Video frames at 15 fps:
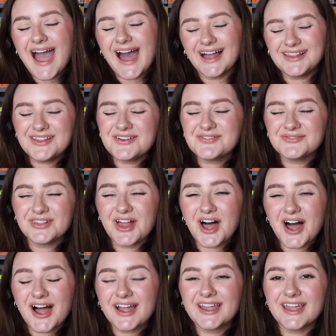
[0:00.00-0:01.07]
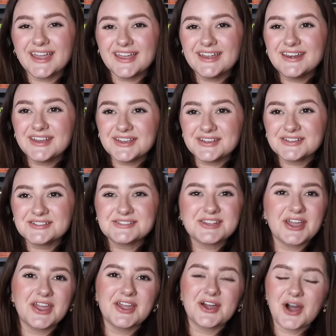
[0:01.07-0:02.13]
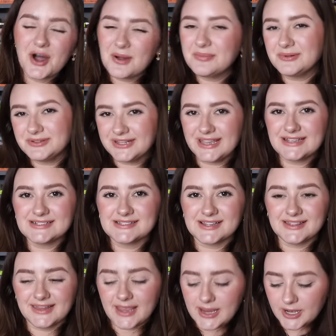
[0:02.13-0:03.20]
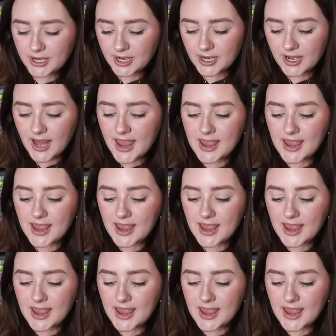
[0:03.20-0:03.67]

Hello vlog. It is a couple days later